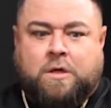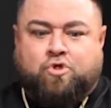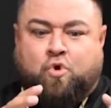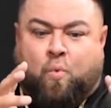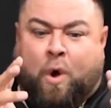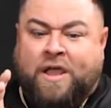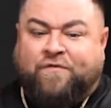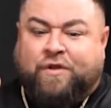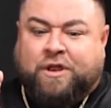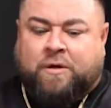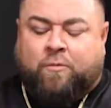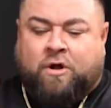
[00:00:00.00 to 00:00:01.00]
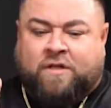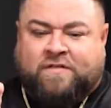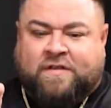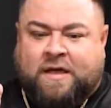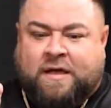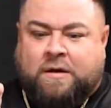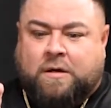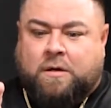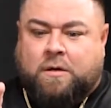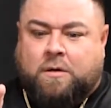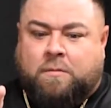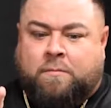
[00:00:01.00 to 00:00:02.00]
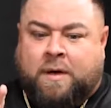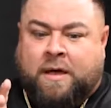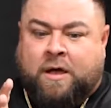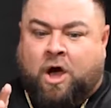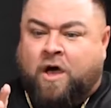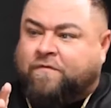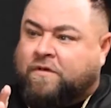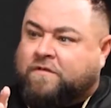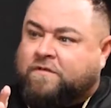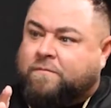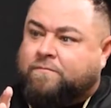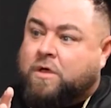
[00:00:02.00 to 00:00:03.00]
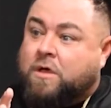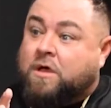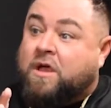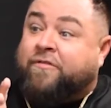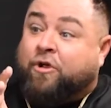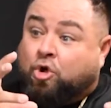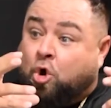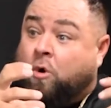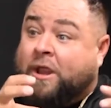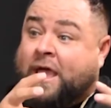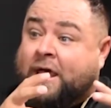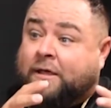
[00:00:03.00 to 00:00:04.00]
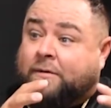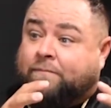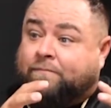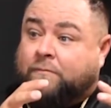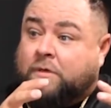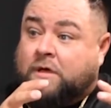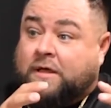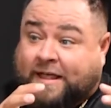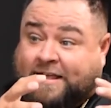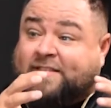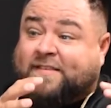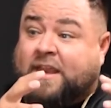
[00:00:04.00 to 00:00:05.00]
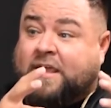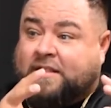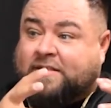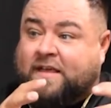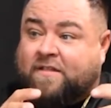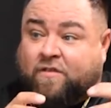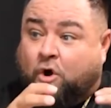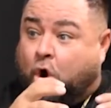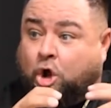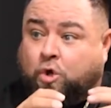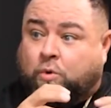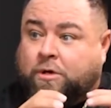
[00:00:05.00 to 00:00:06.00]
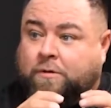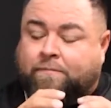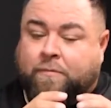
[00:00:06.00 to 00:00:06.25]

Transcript: the wife and him are inside my office, and they're going at it. Like, it's getting intense. They're arguing.